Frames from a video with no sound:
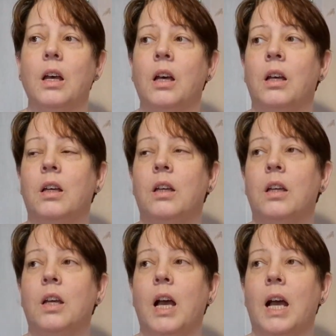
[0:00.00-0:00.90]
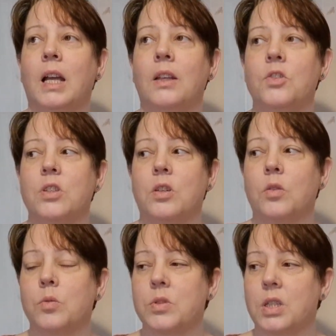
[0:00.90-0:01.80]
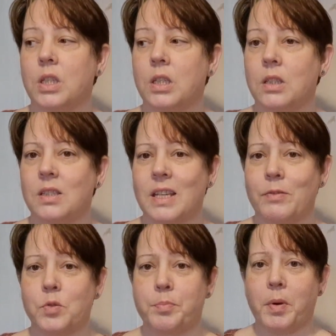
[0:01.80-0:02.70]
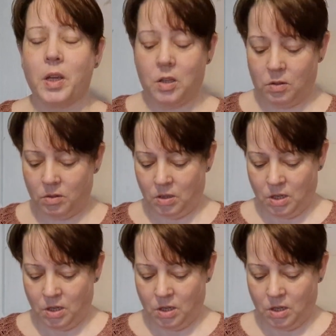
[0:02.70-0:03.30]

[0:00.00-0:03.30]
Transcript: And she calls it Devil's Bayou.